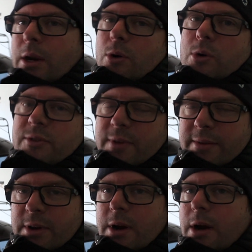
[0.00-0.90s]
of course if you
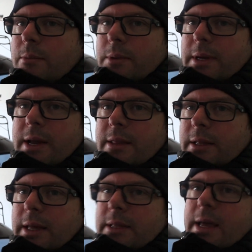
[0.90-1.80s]
have a carb leak,
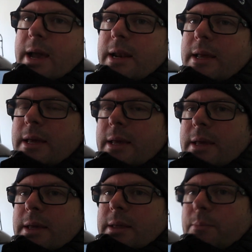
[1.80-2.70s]
anything like that.
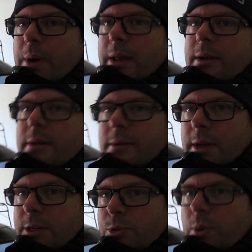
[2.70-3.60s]
But
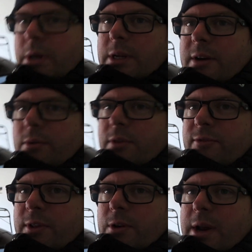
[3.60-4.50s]
I just wanted to cover the
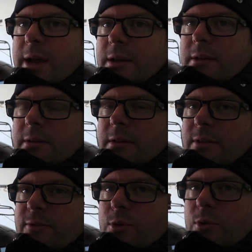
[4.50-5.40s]
filler neck and
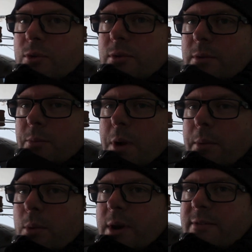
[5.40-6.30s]
the fuel, the
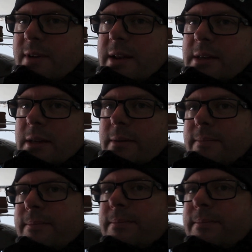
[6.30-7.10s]
proper way to vent it.